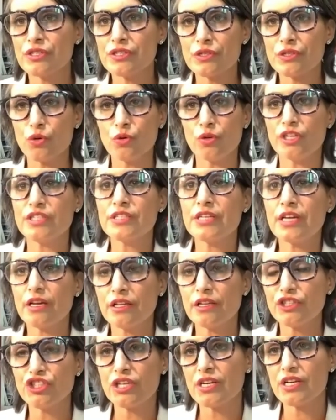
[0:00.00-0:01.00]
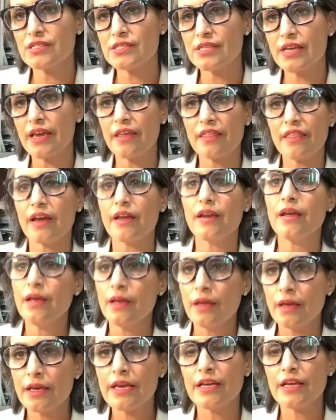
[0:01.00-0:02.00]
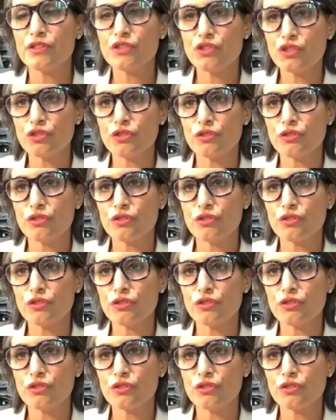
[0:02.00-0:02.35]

school and tell a GSA that kids,